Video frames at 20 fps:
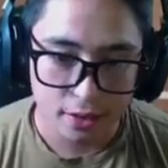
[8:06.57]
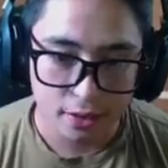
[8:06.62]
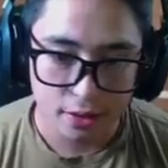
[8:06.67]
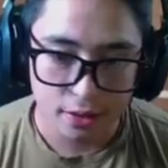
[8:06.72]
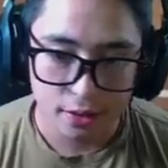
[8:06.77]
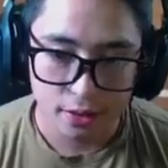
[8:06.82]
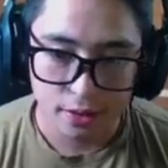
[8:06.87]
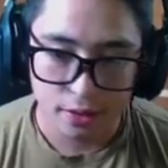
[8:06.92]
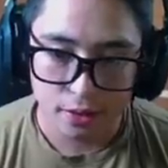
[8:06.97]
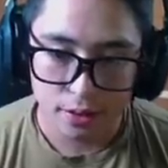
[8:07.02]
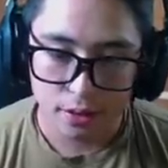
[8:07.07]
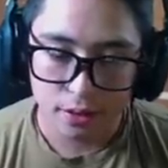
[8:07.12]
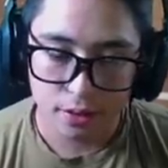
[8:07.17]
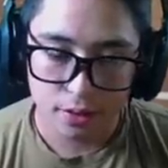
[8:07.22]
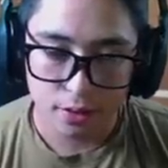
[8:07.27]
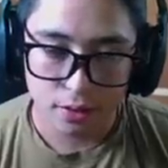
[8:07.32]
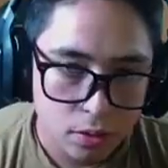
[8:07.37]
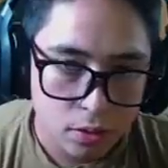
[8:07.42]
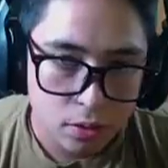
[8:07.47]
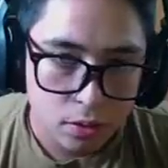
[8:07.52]

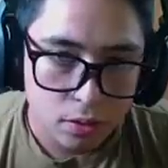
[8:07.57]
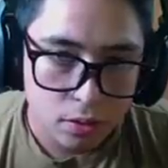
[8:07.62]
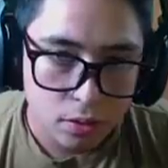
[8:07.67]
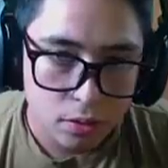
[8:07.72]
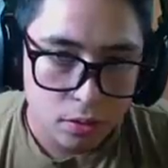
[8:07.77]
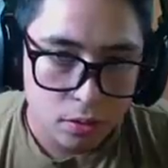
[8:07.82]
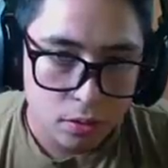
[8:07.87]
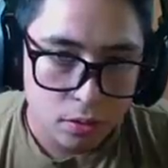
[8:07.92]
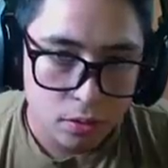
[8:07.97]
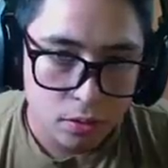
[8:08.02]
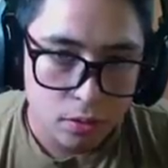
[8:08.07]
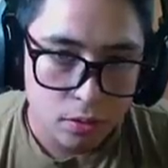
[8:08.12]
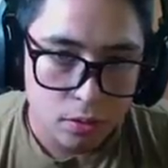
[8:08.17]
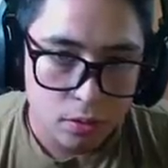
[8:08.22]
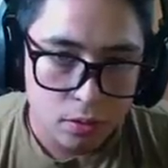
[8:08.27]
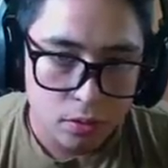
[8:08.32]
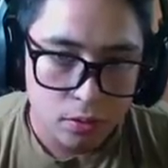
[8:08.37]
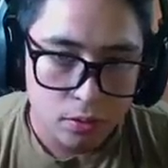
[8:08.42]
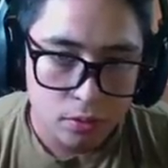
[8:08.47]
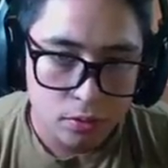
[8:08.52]

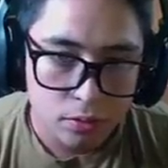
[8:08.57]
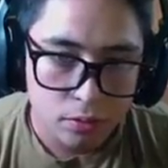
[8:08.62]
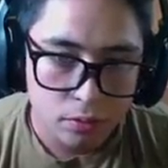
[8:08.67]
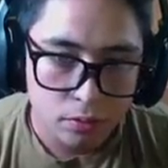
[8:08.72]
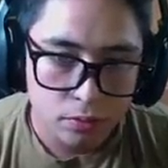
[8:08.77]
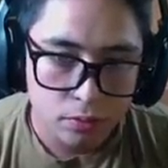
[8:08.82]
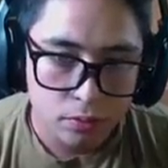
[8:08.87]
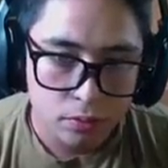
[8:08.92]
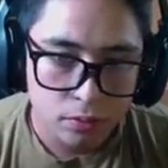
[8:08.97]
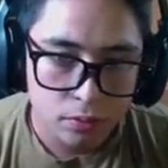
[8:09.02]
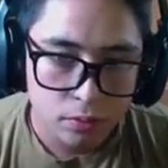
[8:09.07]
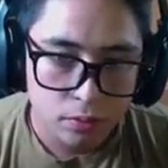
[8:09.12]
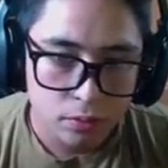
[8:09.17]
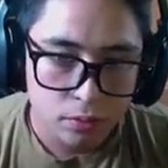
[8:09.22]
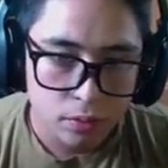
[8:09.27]
Nobody speaks.